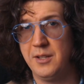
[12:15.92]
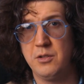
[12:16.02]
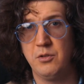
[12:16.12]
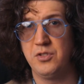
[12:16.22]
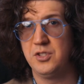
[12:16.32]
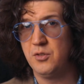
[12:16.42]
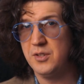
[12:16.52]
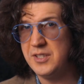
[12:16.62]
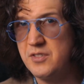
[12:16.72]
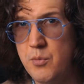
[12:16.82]

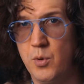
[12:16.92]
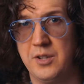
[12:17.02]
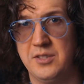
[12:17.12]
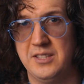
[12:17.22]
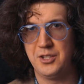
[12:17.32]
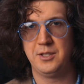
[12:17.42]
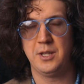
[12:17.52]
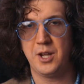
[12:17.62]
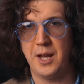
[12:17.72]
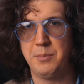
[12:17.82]
Considering its quality,
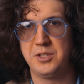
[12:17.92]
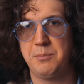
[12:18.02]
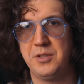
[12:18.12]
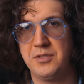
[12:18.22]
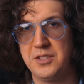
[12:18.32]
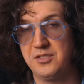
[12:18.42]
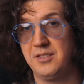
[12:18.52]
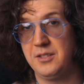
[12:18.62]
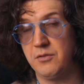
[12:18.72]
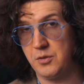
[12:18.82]
I'm keeping this
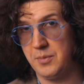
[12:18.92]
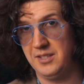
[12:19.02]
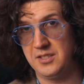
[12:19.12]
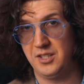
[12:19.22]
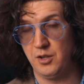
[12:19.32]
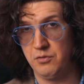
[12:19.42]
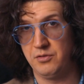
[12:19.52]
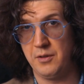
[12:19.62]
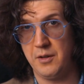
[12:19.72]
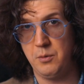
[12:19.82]
thing for myself.
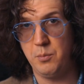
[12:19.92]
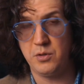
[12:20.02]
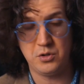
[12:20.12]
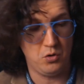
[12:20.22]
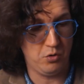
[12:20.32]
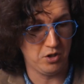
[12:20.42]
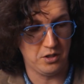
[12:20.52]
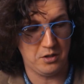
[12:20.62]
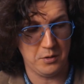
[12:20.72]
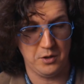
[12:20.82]
Will use
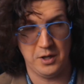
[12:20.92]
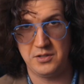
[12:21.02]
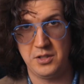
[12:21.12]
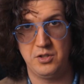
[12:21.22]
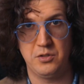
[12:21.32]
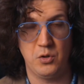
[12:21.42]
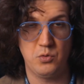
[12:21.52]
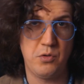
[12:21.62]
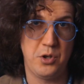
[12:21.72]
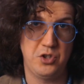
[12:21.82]
it until a
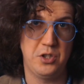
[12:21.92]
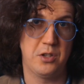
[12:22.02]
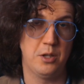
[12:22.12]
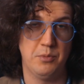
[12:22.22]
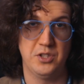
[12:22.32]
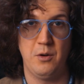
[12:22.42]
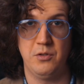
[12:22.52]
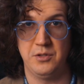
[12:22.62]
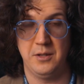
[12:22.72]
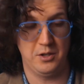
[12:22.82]
new version comes out,
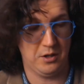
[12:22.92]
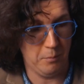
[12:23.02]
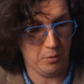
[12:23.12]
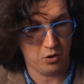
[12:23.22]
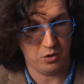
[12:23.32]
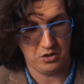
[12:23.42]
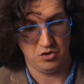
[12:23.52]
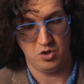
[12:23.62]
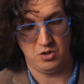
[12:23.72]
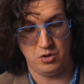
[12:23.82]
because it's
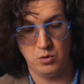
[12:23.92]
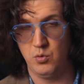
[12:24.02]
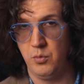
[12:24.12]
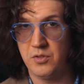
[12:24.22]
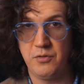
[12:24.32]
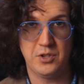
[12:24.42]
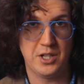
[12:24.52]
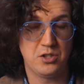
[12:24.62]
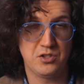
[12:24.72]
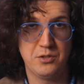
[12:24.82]
just a cool
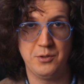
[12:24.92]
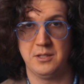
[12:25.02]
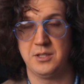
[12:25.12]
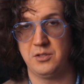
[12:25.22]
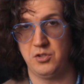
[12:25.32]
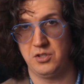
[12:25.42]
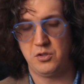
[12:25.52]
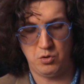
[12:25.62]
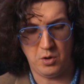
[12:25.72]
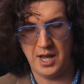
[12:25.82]
device.
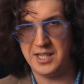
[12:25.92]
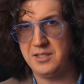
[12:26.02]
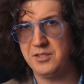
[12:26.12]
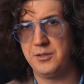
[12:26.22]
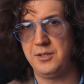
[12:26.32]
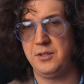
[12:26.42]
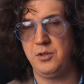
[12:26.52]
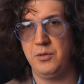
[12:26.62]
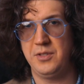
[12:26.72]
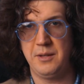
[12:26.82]
Just try it,
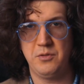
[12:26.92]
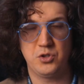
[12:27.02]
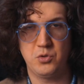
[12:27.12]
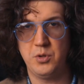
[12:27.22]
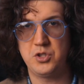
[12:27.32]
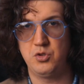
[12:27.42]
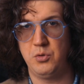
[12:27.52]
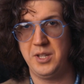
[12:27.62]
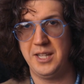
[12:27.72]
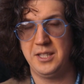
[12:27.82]
you'll never switch
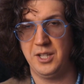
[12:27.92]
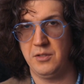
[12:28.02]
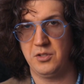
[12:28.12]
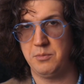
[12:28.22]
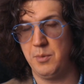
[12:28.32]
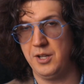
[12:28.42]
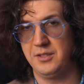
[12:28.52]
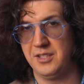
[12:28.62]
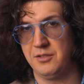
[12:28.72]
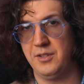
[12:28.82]
to any other smart
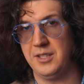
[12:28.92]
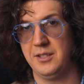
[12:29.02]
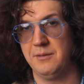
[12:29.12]
TV.